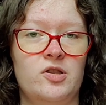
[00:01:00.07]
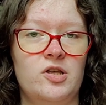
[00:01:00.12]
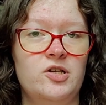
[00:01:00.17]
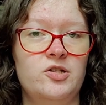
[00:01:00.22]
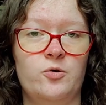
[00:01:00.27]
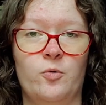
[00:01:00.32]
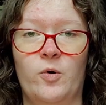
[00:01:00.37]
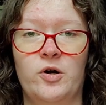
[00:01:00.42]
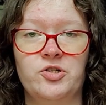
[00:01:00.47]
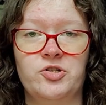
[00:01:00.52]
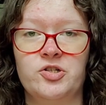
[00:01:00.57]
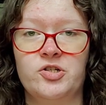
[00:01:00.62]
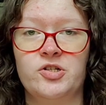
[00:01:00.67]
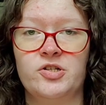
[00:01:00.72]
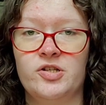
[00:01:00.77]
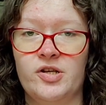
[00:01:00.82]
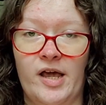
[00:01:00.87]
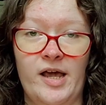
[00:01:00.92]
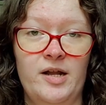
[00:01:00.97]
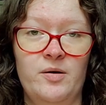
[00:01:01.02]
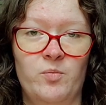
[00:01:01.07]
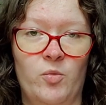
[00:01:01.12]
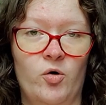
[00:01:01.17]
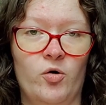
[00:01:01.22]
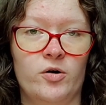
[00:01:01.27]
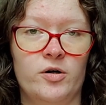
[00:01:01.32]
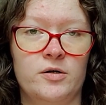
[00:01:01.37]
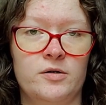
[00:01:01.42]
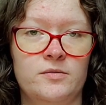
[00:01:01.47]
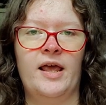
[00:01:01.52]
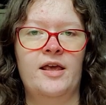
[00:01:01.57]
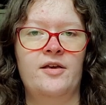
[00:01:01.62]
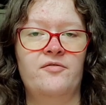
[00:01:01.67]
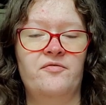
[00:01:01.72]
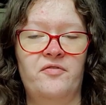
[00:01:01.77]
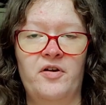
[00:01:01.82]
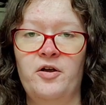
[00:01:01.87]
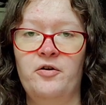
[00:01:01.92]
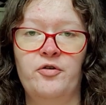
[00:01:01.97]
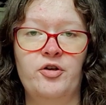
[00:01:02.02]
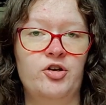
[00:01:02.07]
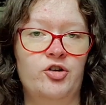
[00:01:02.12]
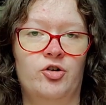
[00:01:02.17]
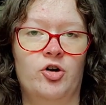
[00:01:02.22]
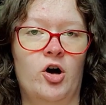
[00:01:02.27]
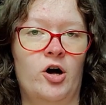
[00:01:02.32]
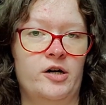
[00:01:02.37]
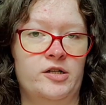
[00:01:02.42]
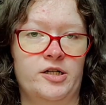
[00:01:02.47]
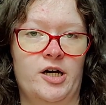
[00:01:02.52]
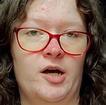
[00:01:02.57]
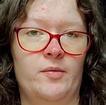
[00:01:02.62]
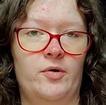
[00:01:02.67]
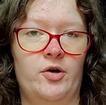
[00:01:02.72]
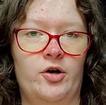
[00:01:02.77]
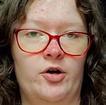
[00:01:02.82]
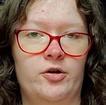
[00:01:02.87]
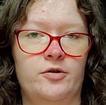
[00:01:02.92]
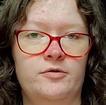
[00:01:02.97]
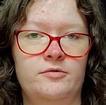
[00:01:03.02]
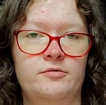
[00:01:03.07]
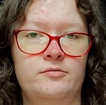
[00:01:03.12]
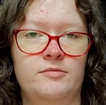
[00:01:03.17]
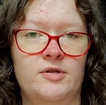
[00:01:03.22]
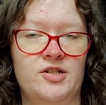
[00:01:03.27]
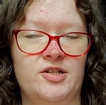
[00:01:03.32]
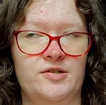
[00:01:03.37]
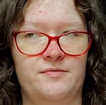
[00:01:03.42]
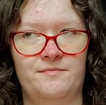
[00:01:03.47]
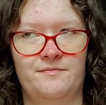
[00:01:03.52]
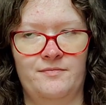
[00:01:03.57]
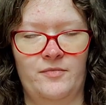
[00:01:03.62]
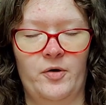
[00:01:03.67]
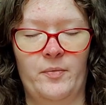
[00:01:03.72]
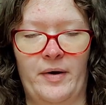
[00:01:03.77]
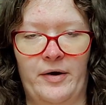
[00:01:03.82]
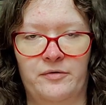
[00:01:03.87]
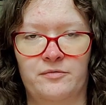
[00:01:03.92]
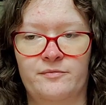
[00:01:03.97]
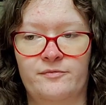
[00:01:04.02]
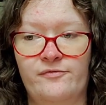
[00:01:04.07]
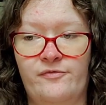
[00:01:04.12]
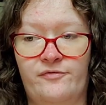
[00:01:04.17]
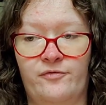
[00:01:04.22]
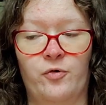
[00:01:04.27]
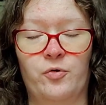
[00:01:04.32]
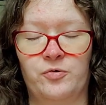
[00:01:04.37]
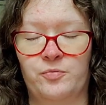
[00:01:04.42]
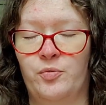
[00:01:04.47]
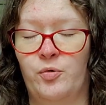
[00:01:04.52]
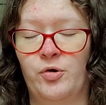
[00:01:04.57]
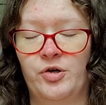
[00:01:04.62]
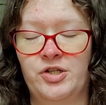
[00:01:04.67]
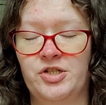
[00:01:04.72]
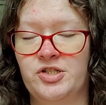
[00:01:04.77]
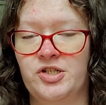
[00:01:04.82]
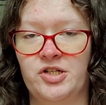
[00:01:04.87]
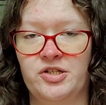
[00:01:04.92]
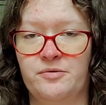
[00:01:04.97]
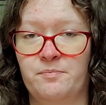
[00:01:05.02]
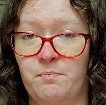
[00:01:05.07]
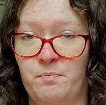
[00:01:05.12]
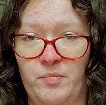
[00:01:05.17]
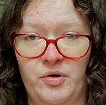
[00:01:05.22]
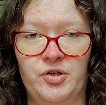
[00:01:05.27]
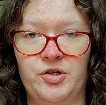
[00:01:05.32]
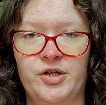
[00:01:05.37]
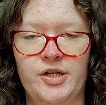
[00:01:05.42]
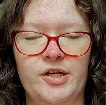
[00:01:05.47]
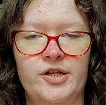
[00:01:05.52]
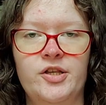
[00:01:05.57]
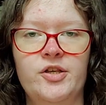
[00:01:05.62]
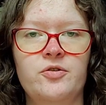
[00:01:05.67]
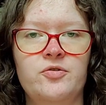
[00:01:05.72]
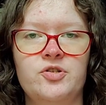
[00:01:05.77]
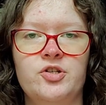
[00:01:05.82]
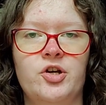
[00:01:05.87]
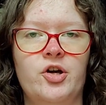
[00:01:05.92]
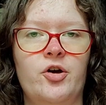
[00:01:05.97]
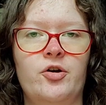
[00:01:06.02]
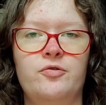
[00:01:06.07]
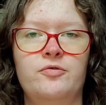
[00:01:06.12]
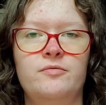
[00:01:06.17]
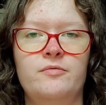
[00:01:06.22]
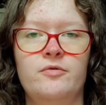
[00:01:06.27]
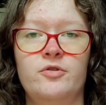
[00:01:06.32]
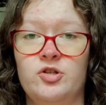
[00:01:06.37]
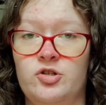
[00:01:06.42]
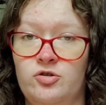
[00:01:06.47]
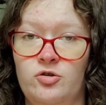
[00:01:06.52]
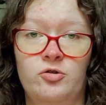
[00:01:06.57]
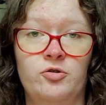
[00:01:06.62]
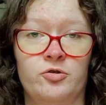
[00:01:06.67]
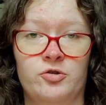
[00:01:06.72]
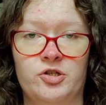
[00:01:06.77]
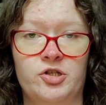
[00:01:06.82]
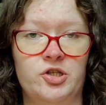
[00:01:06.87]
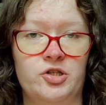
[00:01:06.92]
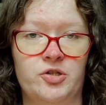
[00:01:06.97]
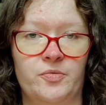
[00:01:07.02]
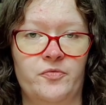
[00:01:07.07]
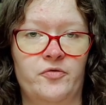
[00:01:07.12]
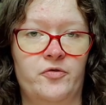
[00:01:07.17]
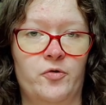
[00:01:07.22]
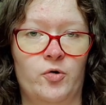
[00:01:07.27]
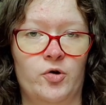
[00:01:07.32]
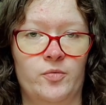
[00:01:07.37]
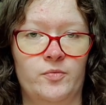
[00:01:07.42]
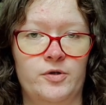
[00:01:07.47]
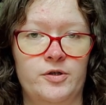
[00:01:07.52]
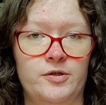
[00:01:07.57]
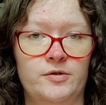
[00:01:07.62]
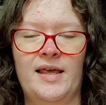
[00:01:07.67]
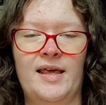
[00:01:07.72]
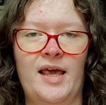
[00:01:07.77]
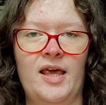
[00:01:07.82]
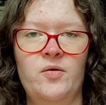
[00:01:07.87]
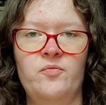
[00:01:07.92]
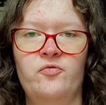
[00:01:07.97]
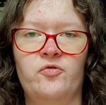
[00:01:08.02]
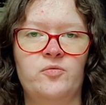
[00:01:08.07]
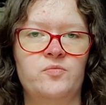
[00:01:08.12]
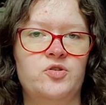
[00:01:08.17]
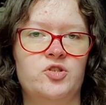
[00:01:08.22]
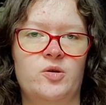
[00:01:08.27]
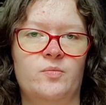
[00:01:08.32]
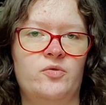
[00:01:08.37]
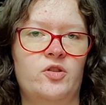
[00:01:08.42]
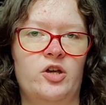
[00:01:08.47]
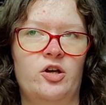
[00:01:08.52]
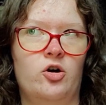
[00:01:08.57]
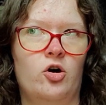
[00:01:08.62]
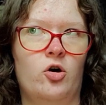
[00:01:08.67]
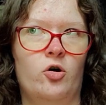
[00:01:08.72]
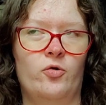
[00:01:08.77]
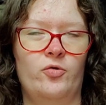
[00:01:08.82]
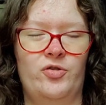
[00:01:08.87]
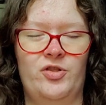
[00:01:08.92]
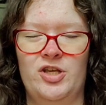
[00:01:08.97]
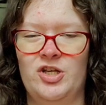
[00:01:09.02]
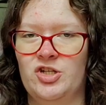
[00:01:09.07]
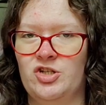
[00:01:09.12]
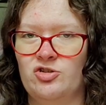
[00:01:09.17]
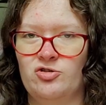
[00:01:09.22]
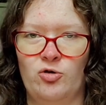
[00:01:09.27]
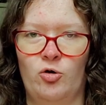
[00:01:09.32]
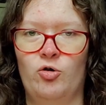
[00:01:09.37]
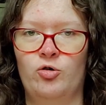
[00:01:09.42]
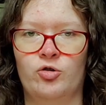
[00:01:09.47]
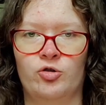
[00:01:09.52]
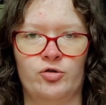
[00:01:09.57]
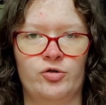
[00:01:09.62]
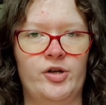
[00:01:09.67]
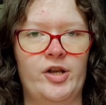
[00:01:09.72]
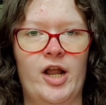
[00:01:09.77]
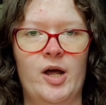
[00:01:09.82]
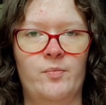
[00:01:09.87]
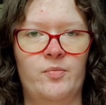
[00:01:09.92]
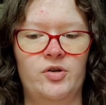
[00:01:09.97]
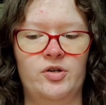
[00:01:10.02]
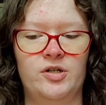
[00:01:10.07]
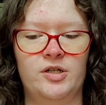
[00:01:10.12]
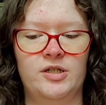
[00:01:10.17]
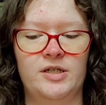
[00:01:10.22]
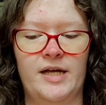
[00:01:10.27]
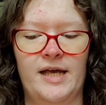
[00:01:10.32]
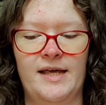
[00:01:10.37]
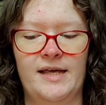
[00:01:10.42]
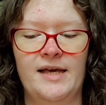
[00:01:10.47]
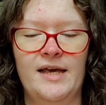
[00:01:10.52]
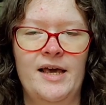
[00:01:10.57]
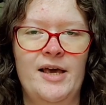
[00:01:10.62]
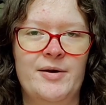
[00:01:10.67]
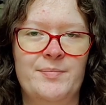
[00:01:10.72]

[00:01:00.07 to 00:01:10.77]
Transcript: these questions and more. A very long time ago, as in about 4.6 billion years ago, the solar system formed. It came from something called the solar nebula, a